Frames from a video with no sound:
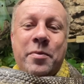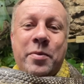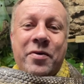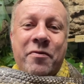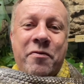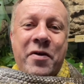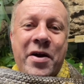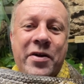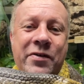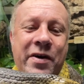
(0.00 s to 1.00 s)
But
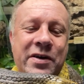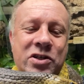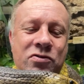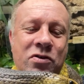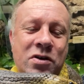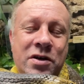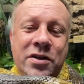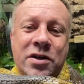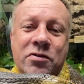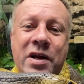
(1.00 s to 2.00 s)
very, very strong.
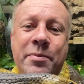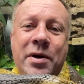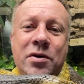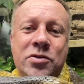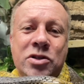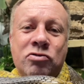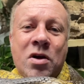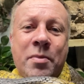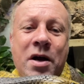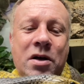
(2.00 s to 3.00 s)
The Cribos, the
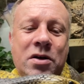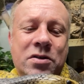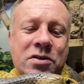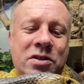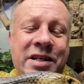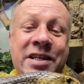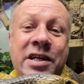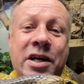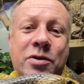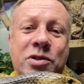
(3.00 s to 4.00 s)
Drymarchons,
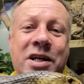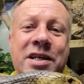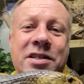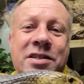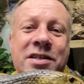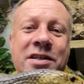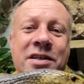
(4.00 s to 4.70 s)
Indigo Snakes.